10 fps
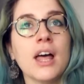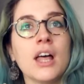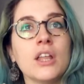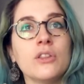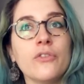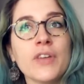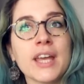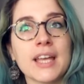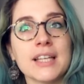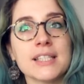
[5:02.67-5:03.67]
The
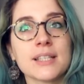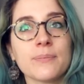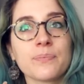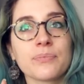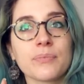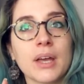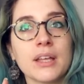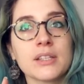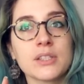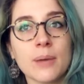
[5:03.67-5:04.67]
thing is,
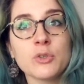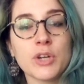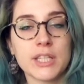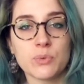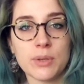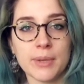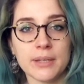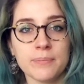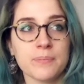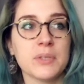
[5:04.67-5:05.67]
some trans women